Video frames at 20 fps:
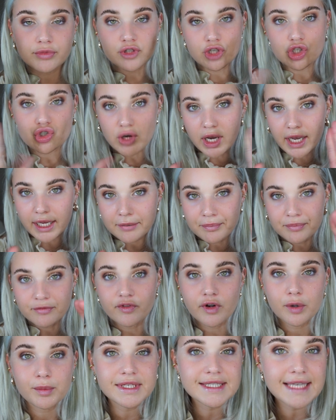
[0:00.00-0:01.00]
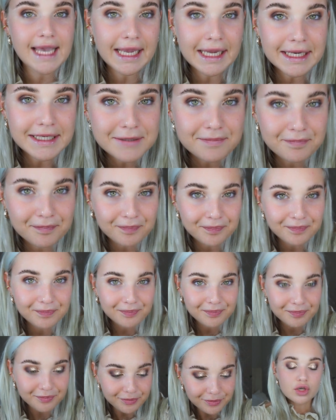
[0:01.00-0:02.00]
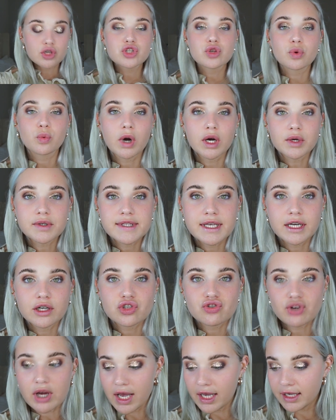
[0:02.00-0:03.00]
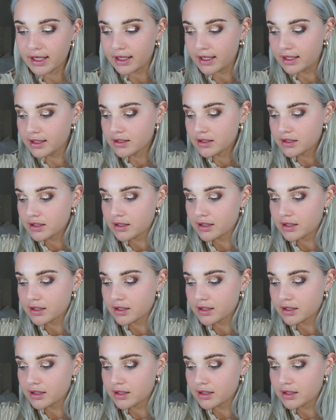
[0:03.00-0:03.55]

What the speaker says: to dry for a wee second. So whilst they're drying,